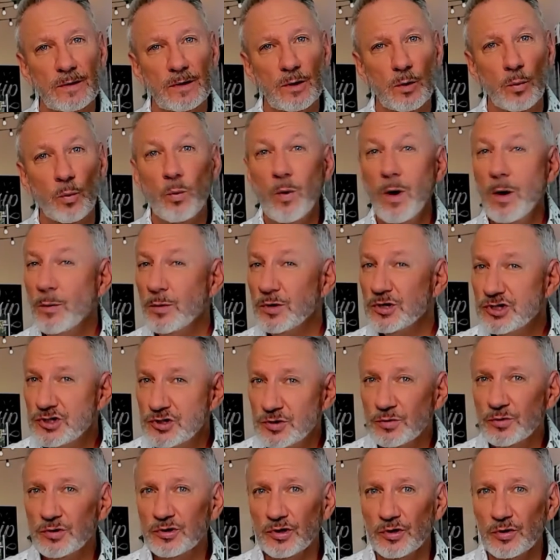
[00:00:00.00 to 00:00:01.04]
what would
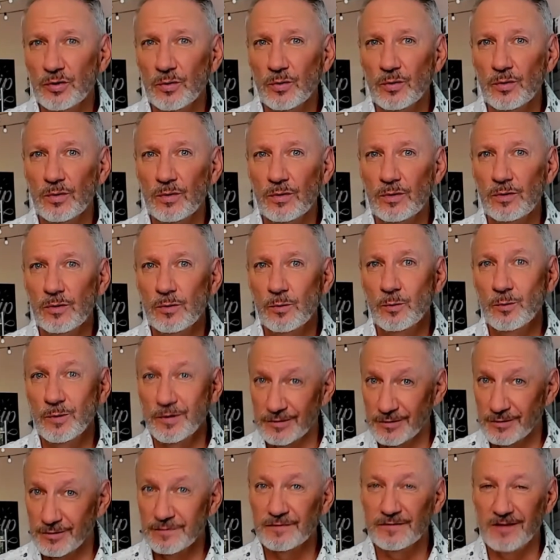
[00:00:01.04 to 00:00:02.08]
you do
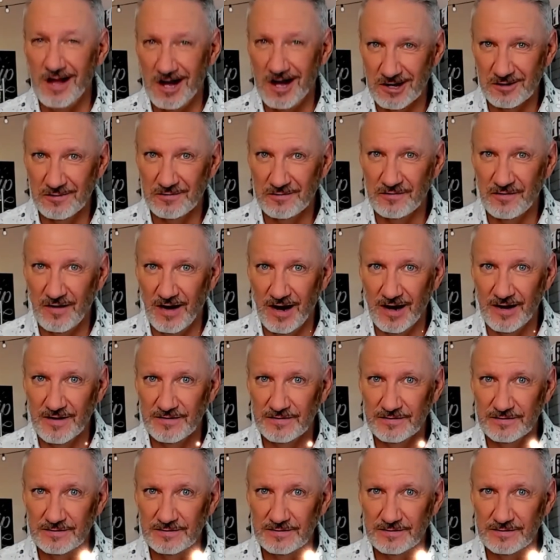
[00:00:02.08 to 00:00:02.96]
with your flock of five?